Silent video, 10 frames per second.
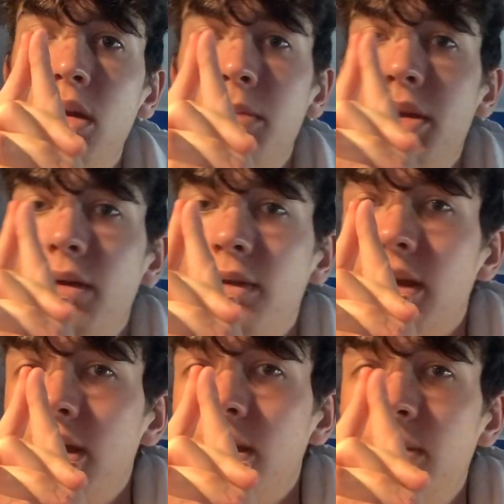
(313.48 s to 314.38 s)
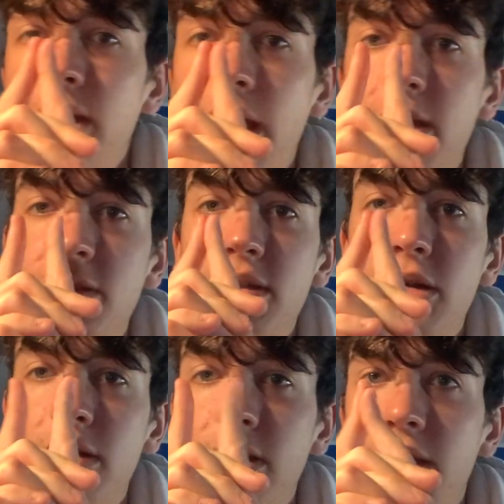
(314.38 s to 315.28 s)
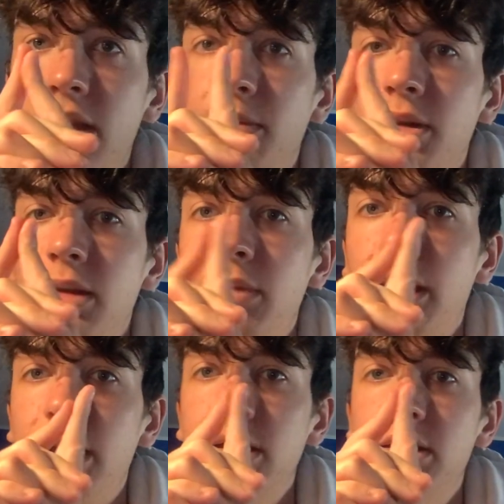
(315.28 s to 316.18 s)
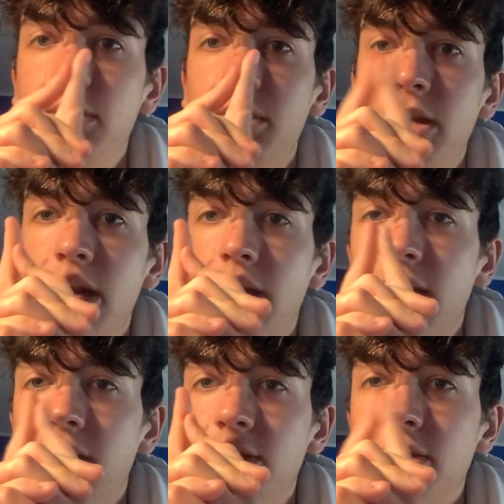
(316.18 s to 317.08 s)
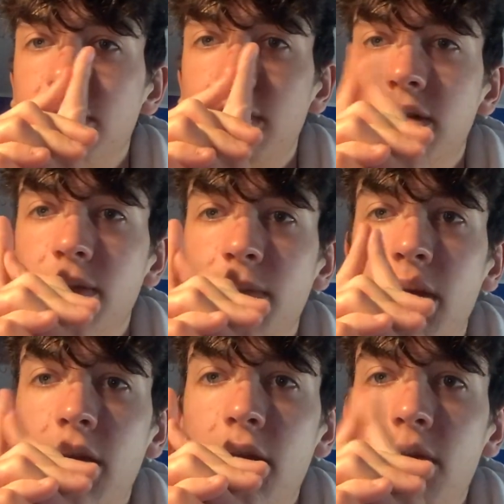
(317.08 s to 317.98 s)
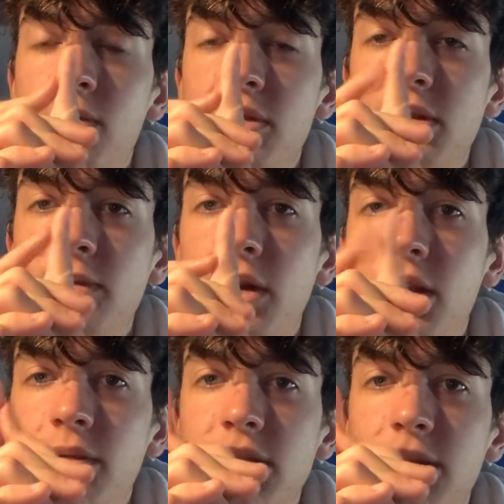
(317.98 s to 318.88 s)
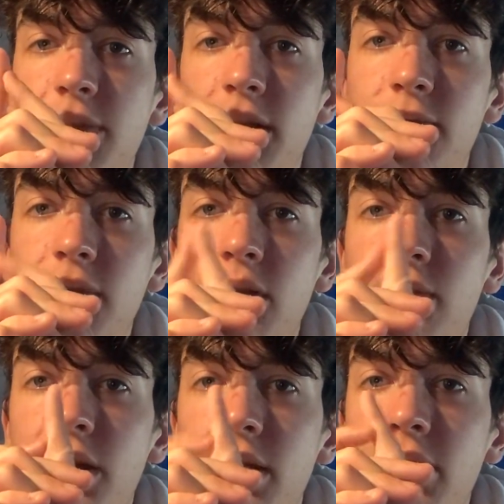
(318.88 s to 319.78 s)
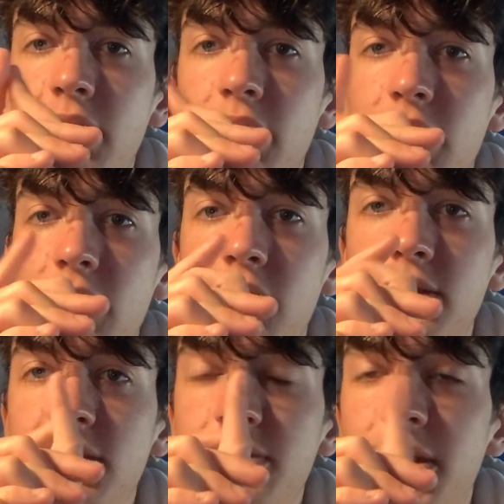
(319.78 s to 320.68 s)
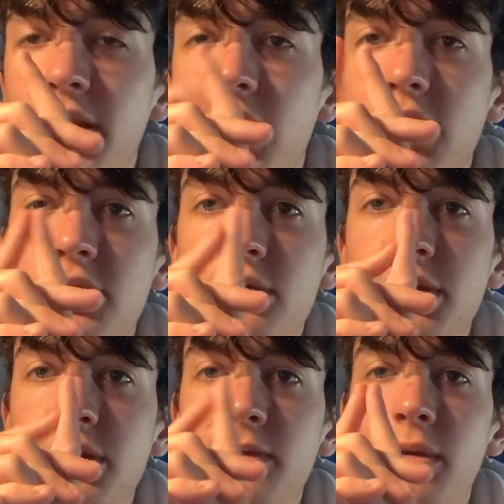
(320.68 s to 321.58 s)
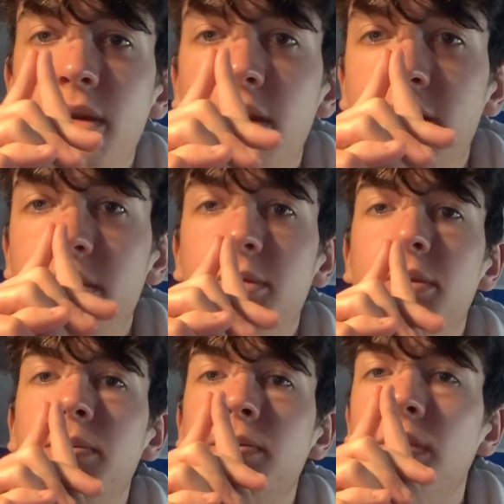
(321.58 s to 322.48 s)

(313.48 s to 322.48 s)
PFK can be allosterically inhibited by ATP at high concentration. Which of the following is the benefit of regulating glycolysis by the concentration of ATP?